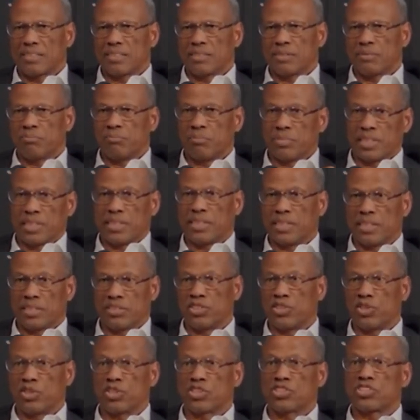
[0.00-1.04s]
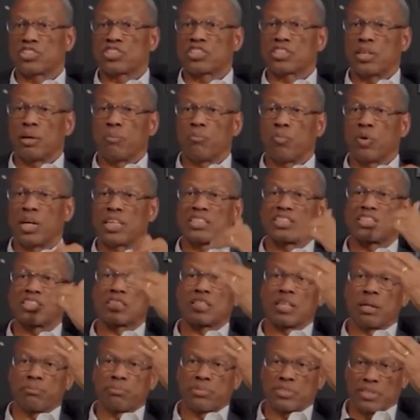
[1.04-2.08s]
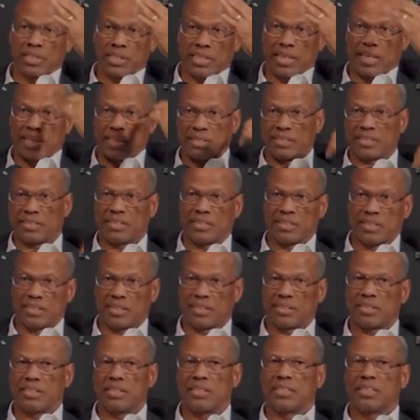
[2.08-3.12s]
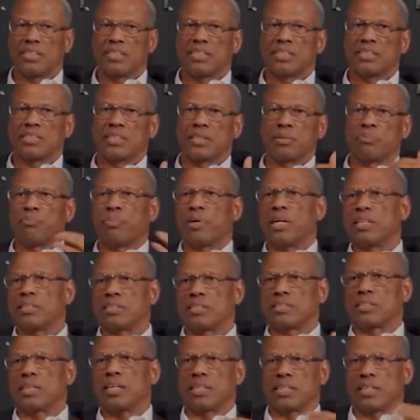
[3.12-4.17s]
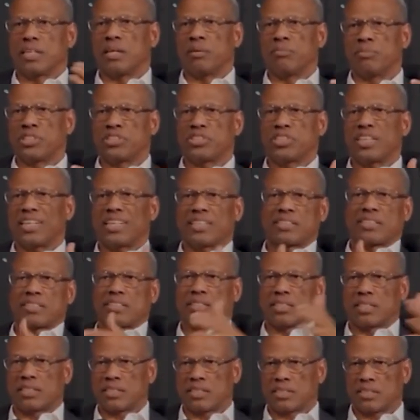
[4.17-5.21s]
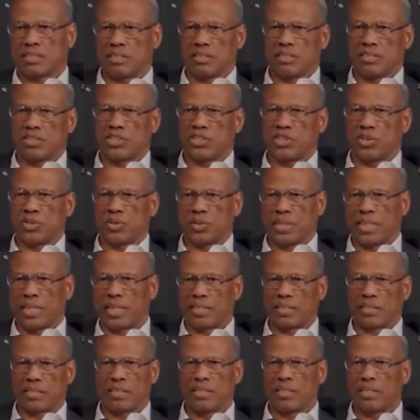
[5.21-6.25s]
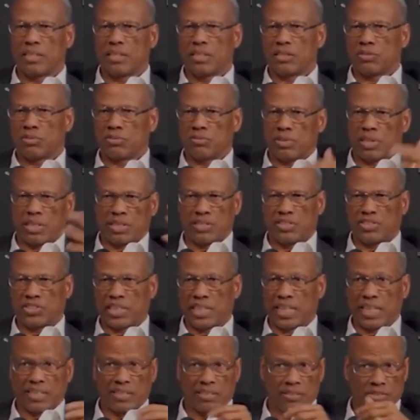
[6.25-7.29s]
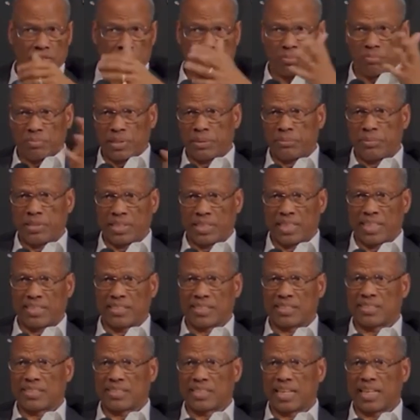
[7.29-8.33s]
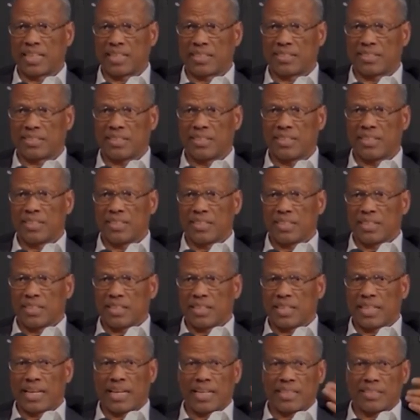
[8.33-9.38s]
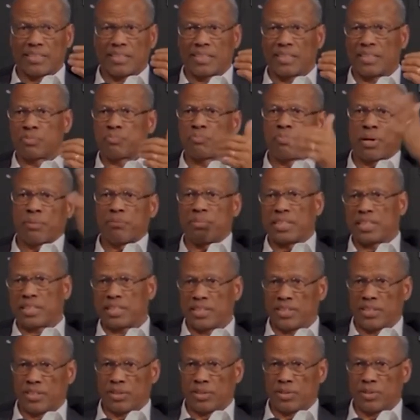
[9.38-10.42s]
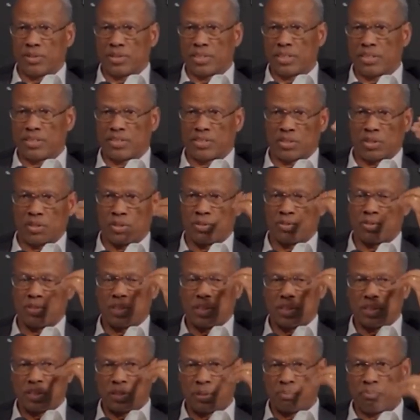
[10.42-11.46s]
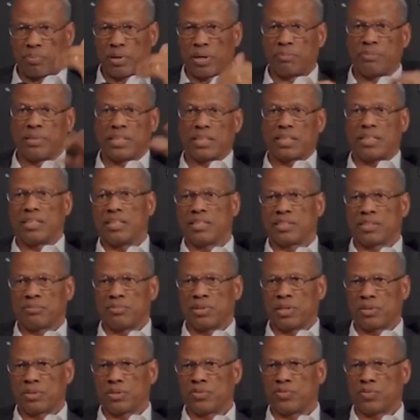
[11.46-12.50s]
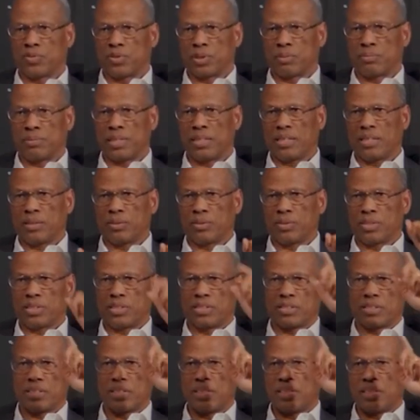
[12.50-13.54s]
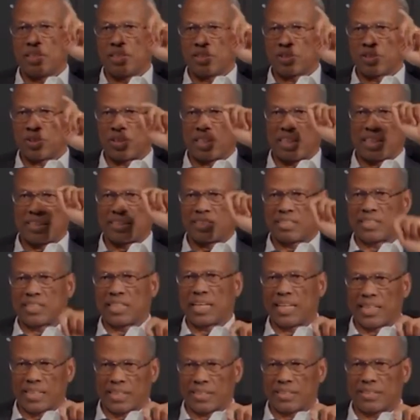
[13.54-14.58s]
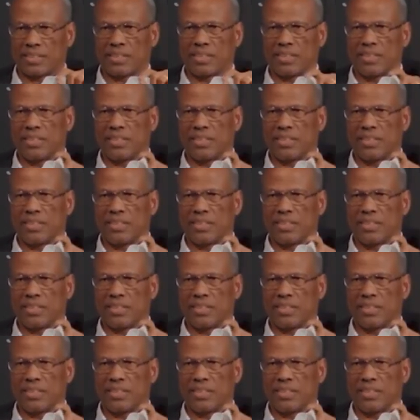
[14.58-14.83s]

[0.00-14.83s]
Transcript: meaning you're somewhat subsidizing it, depends on how much assistance you get through other channels. So maybe you get a site that is publicly owned, and so the public cares about affordable housing, so they sell it